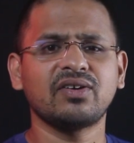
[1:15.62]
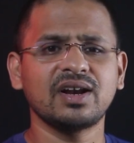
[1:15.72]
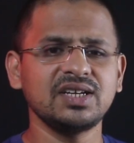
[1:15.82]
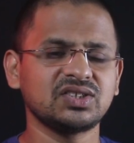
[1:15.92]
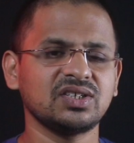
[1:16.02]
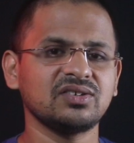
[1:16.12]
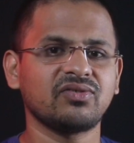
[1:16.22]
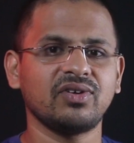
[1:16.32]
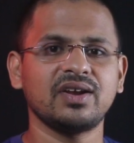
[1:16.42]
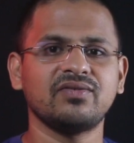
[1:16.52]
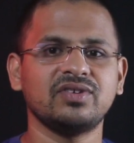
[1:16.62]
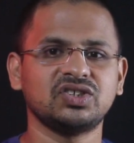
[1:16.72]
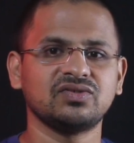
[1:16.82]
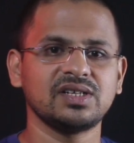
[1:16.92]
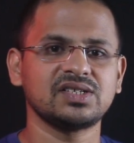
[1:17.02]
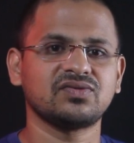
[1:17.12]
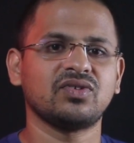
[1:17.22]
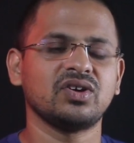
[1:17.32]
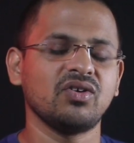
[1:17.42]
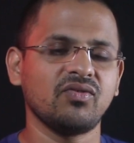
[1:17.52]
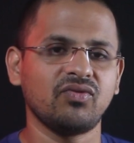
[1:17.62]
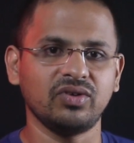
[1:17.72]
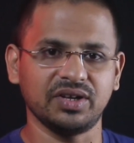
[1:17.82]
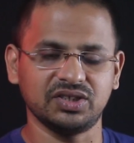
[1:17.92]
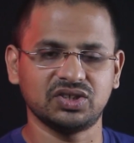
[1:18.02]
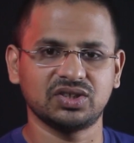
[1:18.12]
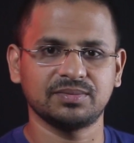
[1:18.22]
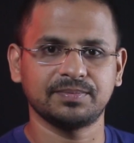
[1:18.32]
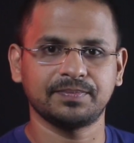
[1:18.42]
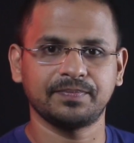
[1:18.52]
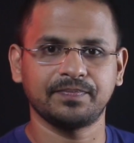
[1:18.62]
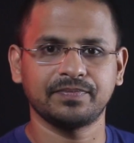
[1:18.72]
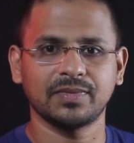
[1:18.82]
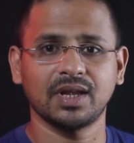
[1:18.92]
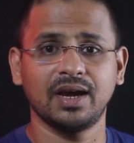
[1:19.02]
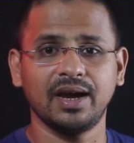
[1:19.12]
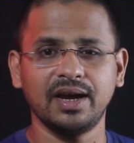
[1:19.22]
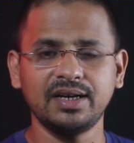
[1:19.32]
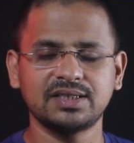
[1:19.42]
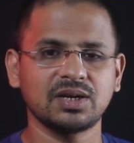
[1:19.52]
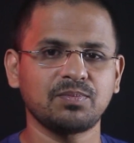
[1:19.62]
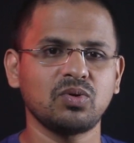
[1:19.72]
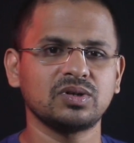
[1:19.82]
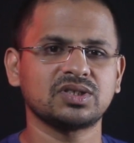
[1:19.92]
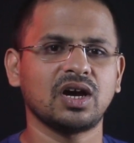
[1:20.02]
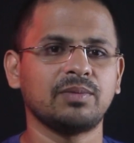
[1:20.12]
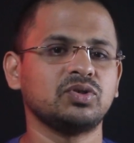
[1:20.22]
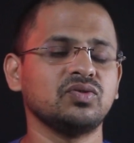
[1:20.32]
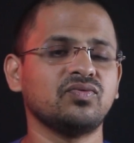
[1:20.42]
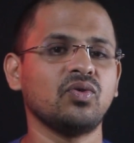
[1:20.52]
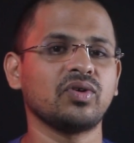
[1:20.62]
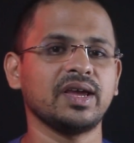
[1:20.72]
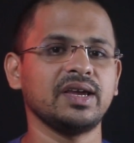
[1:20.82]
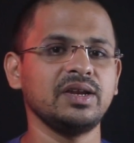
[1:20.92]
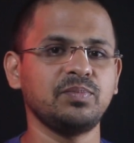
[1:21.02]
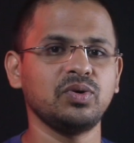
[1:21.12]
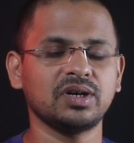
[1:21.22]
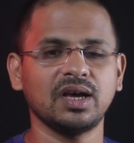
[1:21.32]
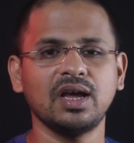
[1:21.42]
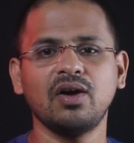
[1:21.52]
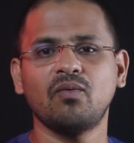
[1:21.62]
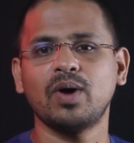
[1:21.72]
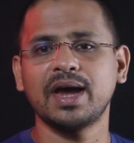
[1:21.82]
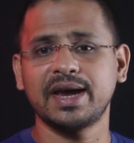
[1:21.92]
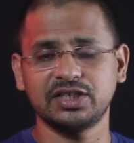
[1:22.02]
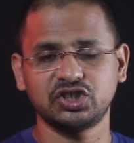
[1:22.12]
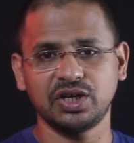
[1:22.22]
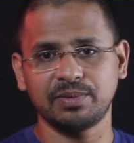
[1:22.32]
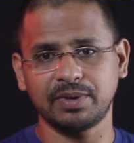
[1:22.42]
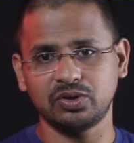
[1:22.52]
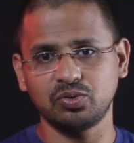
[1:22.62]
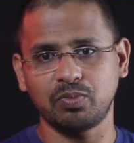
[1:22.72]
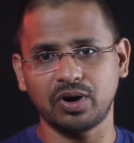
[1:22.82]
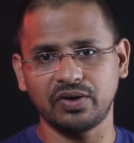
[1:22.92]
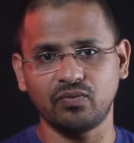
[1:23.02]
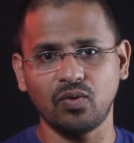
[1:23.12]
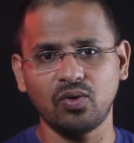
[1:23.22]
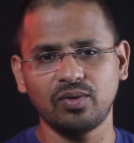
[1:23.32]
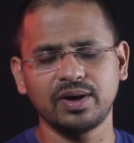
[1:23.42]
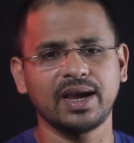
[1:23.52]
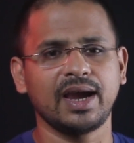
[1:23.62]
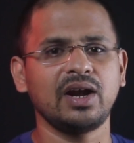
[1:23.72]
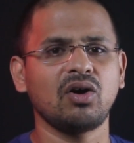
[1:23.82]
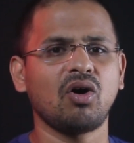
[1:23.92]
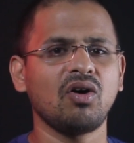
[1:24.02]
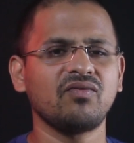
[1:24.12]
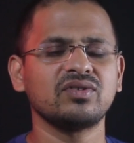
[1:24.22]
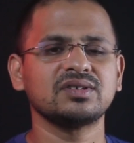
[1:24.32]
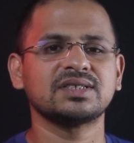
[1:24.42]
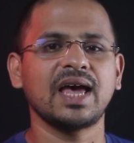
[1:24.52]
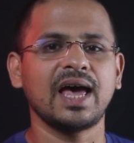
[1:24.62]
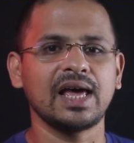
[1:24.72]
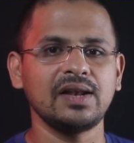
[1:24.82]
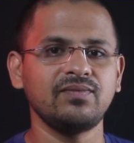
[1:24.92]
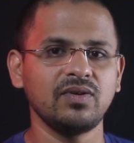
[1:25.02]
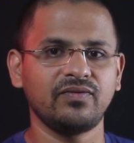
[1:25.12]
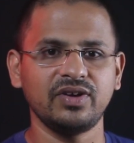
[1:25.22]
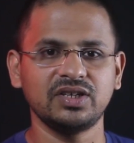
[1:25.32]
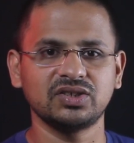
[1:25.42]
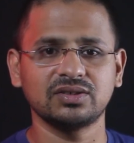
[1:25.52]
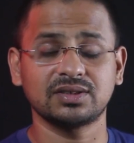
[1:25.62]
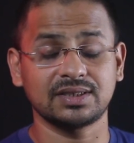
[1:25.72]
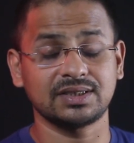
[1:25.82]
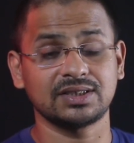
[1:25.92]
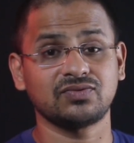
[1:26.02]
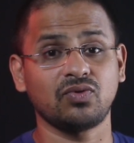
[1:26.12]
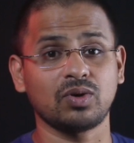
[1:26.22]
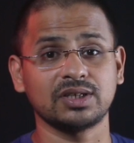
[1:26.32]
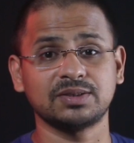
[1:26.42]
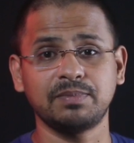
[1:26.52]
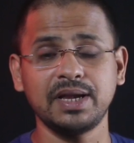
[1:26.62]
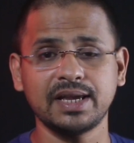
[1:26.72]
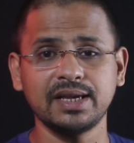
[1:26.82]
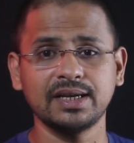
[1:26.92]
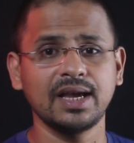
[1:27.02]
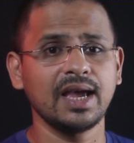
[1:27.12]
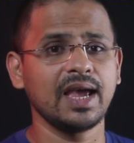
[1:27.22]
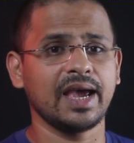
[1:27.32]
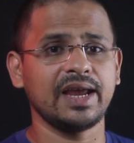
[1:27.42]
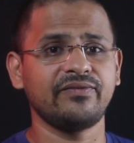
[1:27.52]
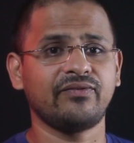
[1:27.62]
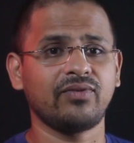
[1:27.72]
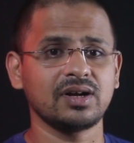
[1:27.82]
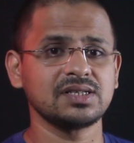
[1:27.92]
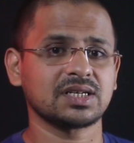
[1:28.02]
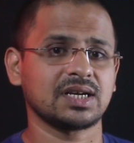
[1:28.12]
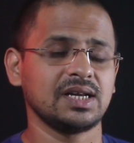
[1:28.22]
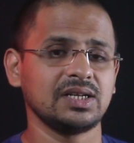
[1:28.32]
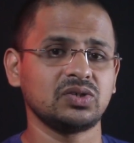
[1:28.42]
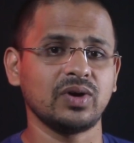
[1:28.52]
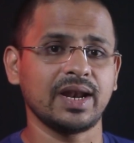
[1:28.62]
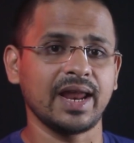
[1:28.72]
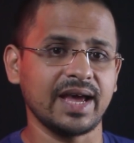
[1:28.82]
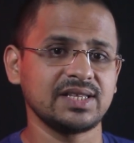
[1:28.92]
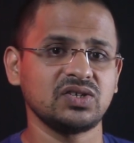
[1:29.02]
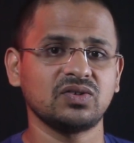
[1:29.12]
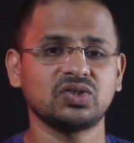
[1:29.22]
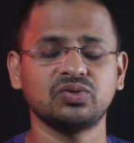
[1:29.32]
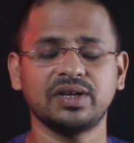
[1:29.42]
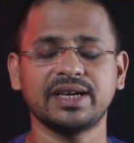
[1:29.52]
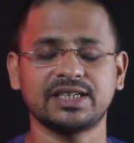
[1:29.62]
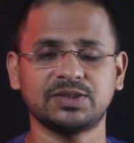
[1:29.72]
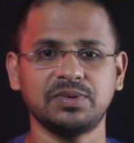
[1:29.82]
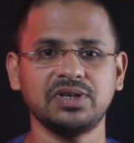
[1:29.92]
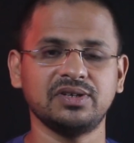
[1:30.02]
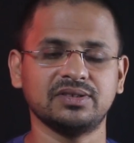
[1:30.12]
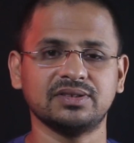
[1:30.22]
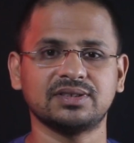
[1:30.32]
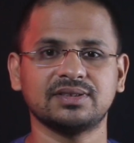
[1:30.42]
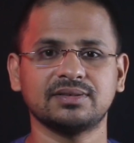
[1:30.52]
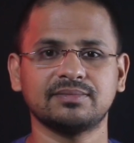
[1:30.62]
crystal clear visuals for your footage. It supports up to 4K input via HDMI 2.0 and offers helpful features such as focus peaking and false color to enhance your shooting experience.